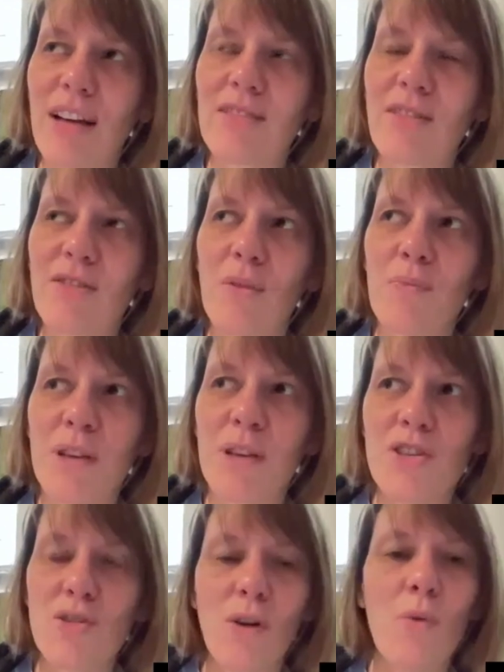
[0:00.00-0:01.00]
fact of not being
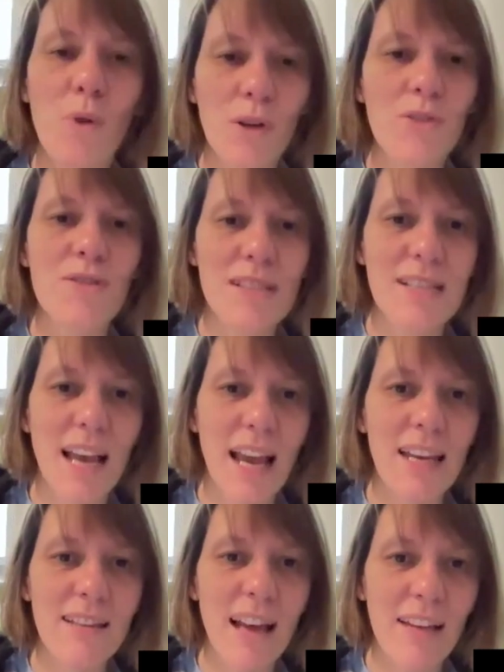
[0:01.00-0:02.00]
sure what to
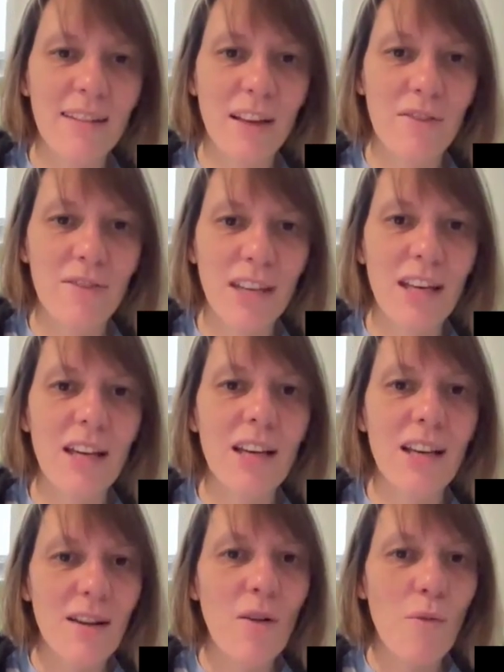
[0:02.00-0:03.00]
say, that I
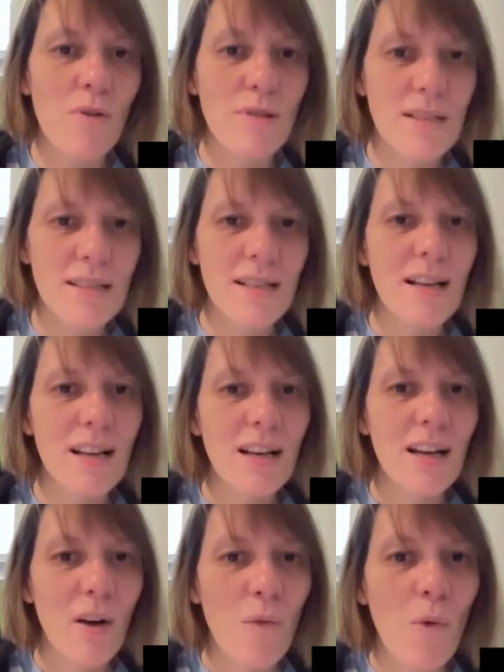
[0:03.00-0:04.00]
think was
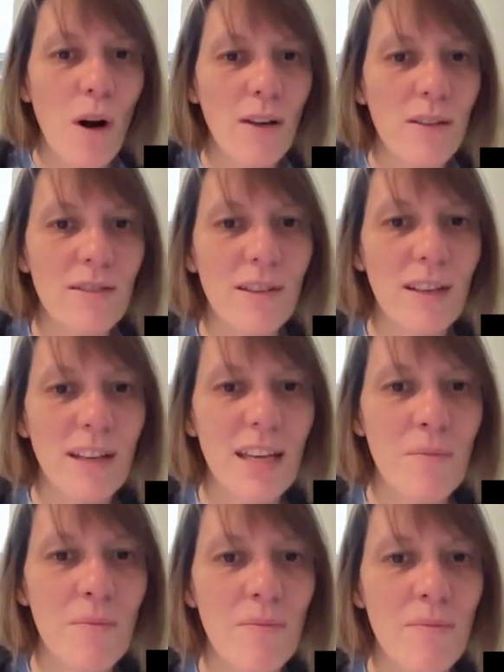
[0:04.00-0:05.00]
what
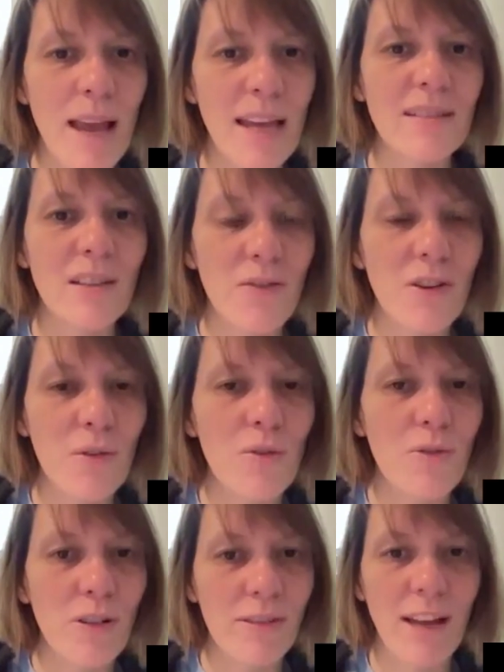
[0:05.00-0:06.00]
it made difficult
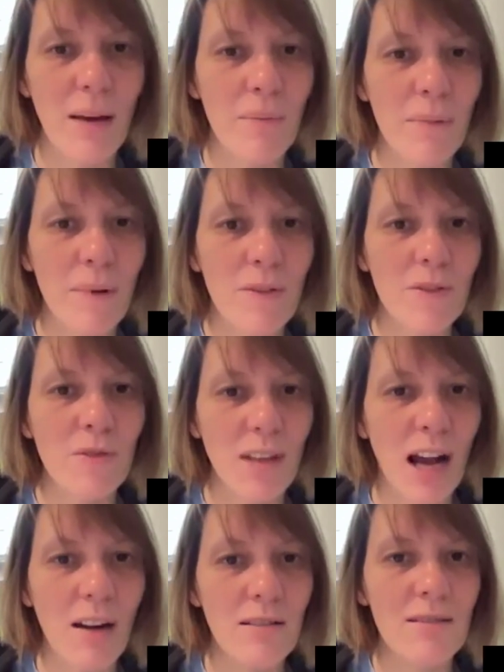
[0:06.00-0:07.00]
for them to
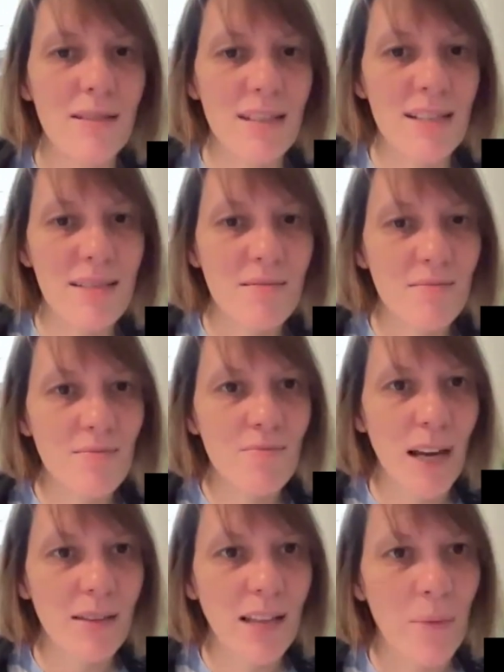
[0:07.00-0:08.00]
tackle this
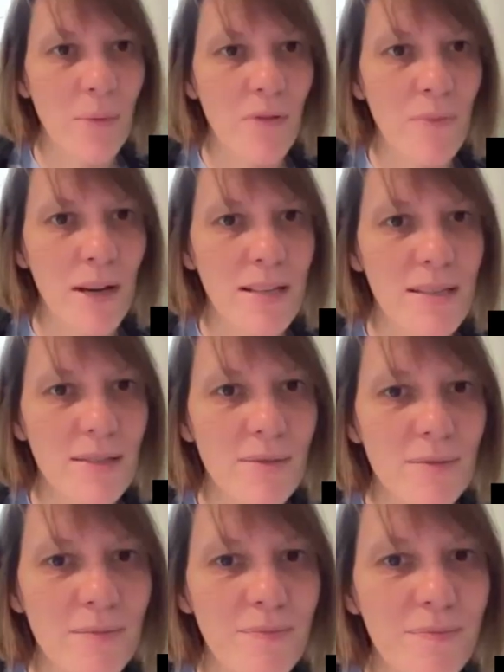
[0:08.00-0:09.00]
type of past.